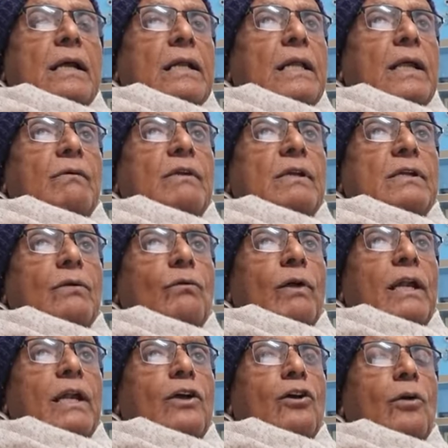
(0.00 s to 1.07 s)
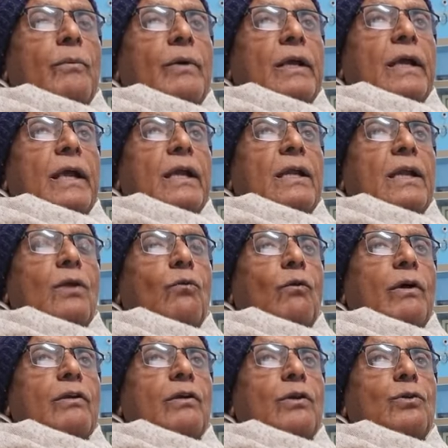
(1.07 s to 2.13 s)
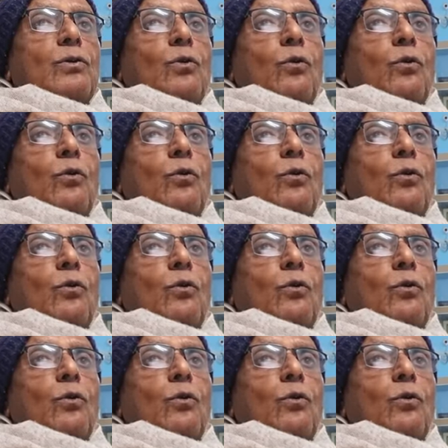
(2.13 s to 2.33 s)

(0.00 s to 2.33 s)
they will only communicate in 1 or 2